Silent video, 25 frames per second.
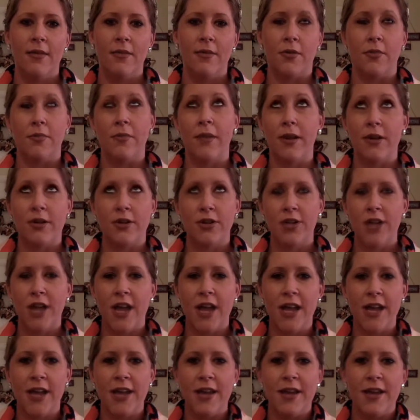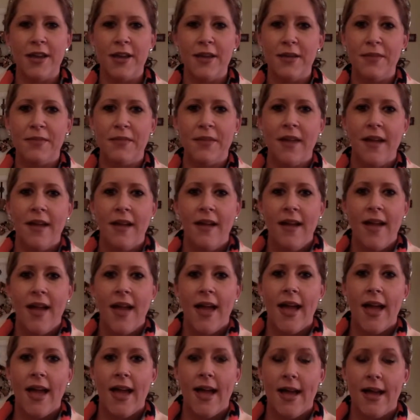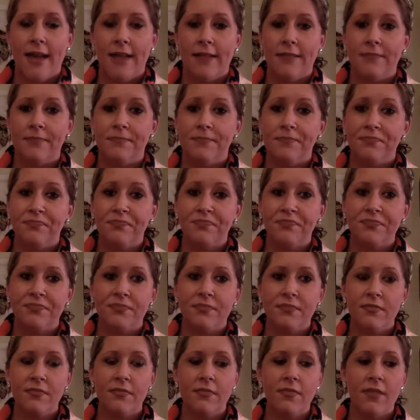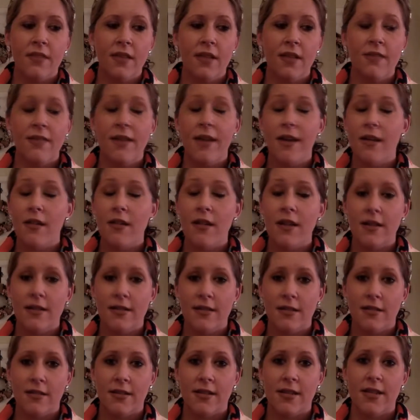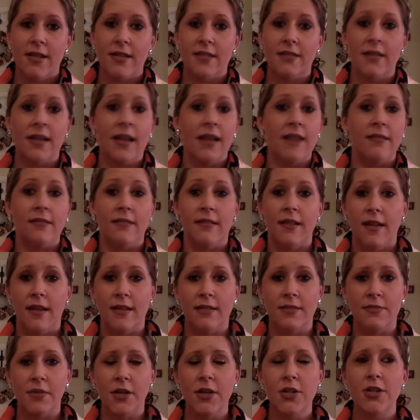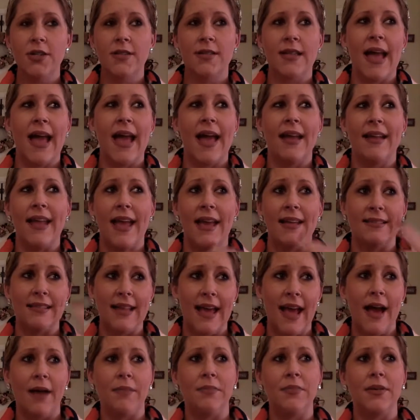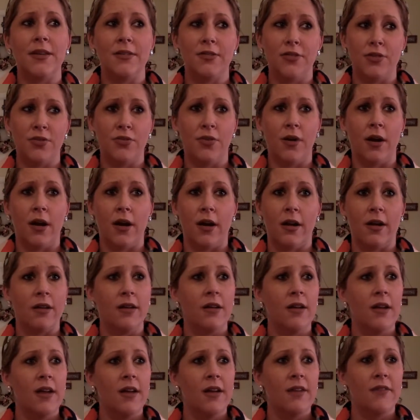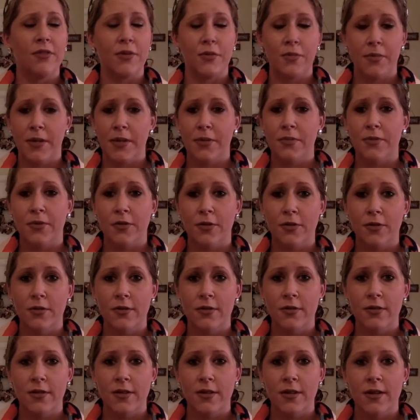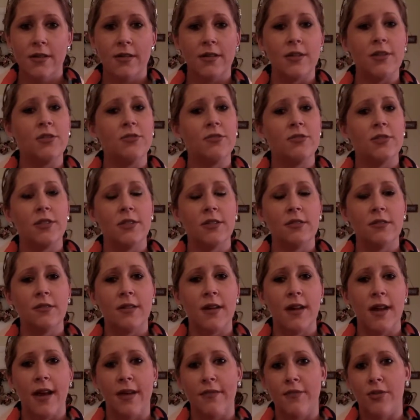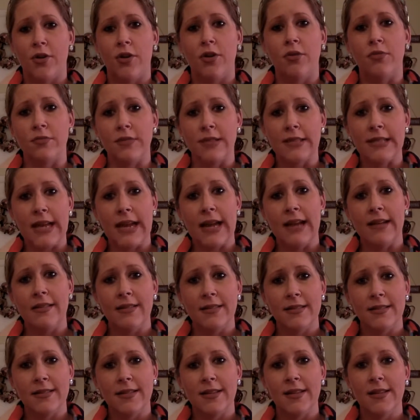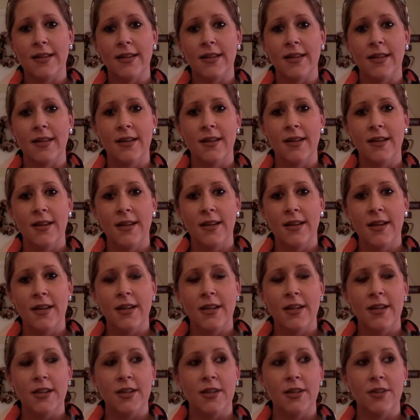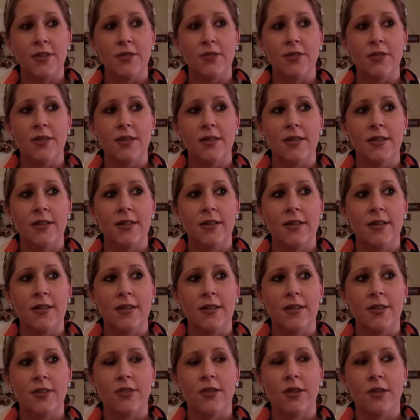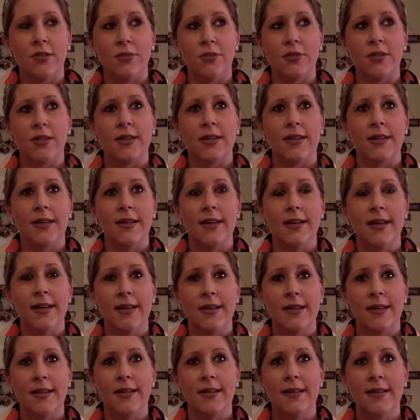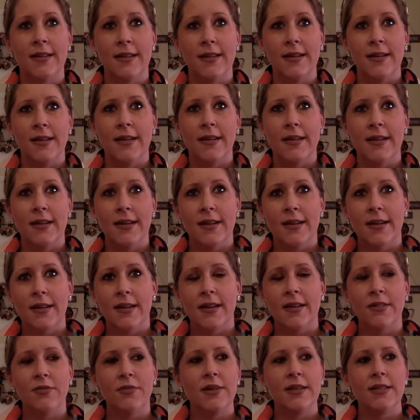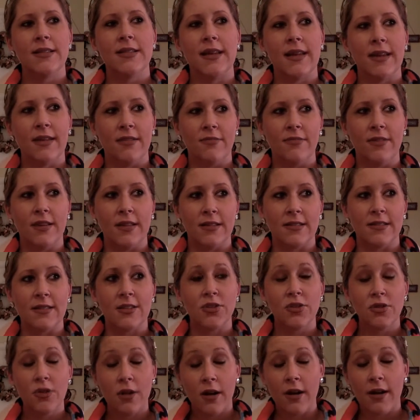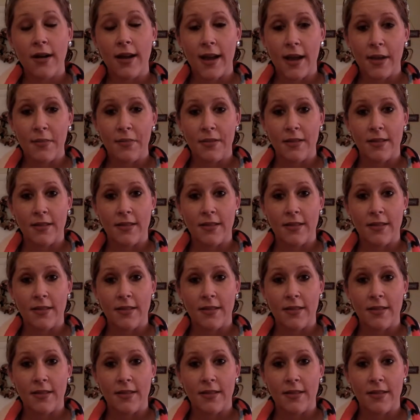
or better shape, and they all had young kids. And as much as and as happy as you are for people, like, you still have your own sadness. You're almost like, I don't want to say envious, because you are happy